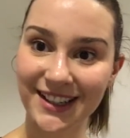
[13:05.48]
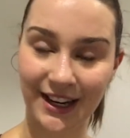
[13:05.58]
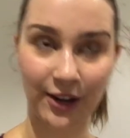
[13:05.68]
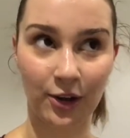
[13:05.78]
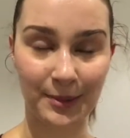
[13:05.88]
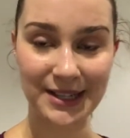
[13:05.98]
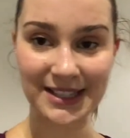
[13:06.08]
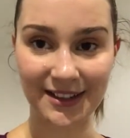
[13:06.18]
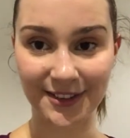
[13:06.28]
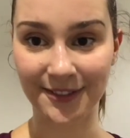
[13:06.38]
And I call
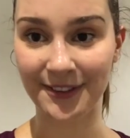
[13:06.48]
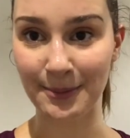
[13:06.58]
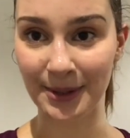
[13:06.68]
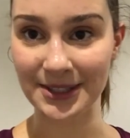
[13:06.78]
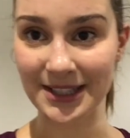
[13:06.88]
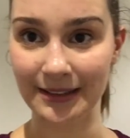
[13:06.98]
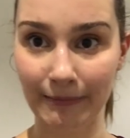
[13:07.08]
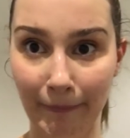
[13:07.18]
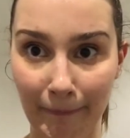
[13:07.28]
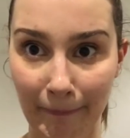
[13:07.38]
myself a fit person.
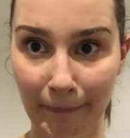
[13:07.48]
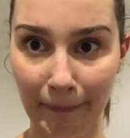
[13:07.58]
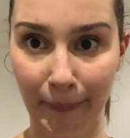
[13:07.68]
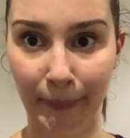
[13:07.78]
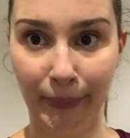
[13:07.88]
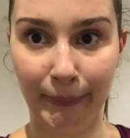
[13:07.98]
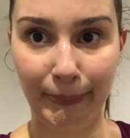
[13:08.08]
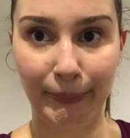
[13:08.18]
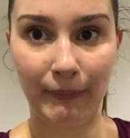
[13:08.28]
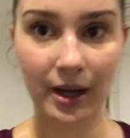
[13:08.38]

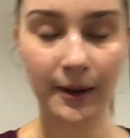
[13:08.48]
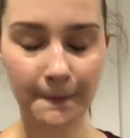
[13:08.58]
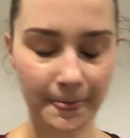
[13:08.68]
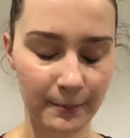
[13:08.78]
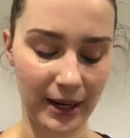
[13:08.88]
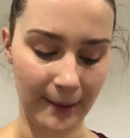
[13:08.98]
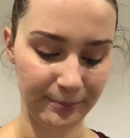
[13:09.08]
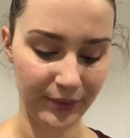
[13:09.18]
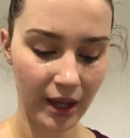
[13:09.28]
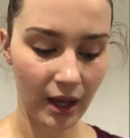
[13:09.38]
But yeah,
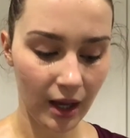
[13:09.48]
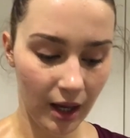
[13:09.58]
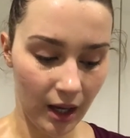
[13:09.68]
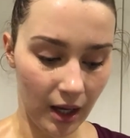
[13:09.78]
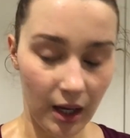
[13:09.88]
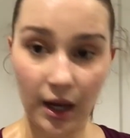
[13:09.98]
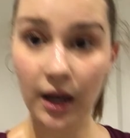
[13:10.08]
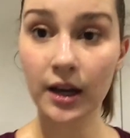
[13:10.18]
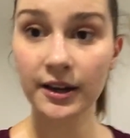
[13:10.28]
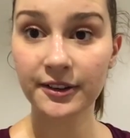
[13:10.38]

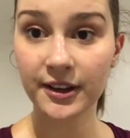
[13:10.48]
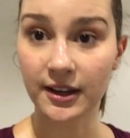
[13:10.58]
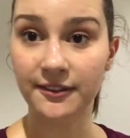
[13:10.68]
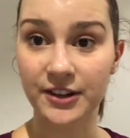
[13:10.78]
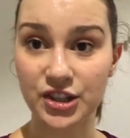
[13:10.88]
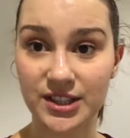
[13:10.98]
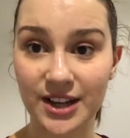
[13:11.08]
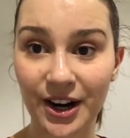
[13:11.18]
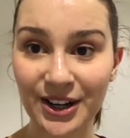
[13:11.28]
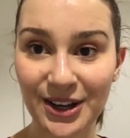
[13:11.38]
I'm gonna finish this
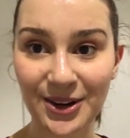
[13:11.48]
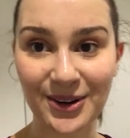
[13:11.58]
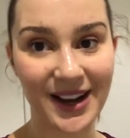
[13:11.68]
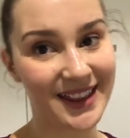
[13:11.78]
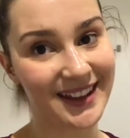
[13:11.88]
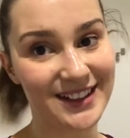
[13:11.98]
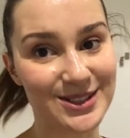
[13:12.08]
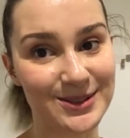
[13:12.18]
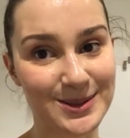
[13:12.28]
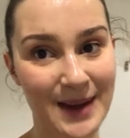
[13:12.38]
cardio and then
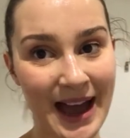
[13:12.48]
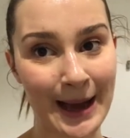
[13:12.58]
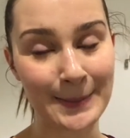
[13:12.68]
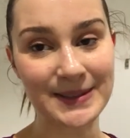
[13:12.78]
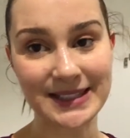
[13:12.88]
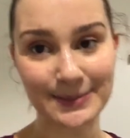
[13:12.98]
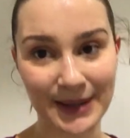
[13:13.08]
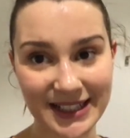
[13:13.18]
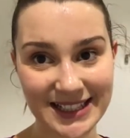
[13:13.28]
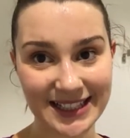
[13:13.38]
do some abs.
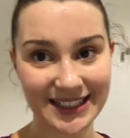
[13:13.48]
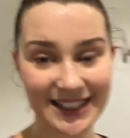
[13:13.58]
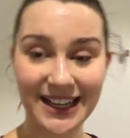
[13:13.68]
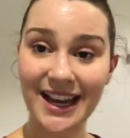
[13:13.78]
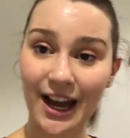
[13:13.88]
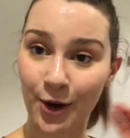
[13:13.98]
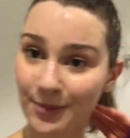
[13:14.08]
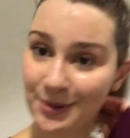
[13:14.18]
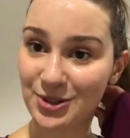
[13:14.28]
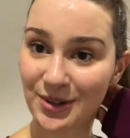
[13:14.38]
But I hope
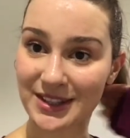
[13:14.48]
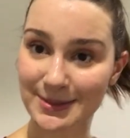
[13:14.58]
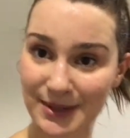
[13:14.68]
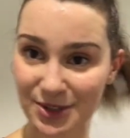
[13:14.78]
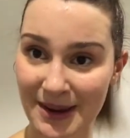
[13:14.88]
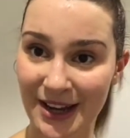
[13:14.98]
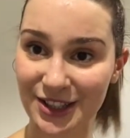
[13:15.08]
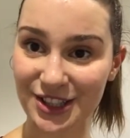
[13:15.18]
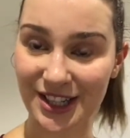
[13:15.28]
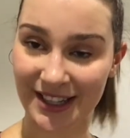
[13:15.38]
you enjoy this
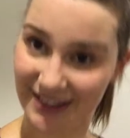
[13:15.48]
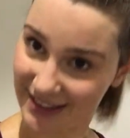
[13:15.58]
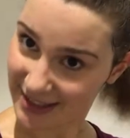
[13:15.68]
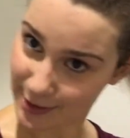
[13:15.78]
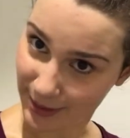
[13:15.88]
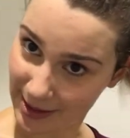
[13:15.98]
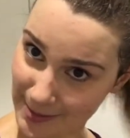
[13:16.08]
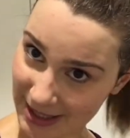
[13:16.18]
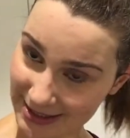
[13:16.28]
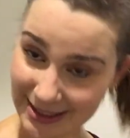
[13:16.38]
mishmash and this sweaty
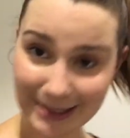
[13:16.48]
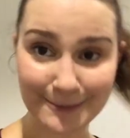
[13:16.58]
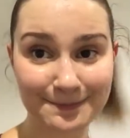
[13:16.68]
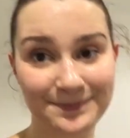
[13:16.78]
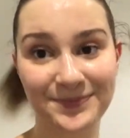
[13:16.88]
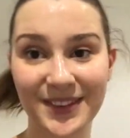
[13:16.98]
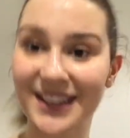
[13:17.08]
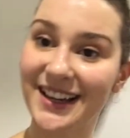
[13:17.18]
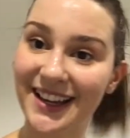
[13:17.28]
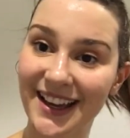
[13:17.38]
mess.
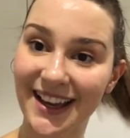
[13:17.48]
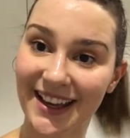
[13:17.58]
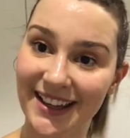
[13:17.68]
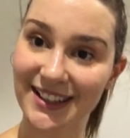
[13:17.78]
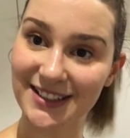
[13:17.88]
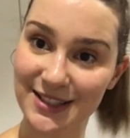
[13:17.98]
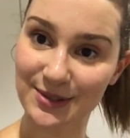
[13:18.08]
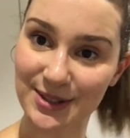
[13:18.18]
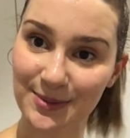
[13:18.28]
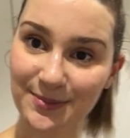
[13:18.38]
And I'll see you
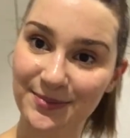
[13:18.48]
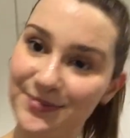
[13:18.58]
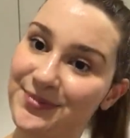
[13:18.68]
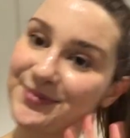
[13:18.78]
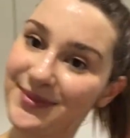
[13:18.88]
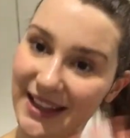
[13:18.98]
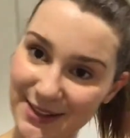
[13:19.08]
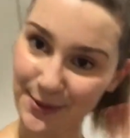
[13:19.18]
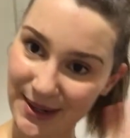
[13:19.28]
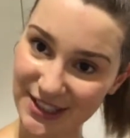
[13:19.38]
soon. Thanks
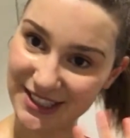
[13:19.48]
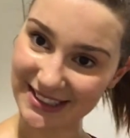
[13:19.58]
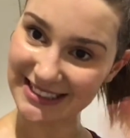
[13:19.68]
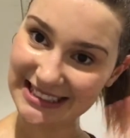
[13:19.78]
for watching.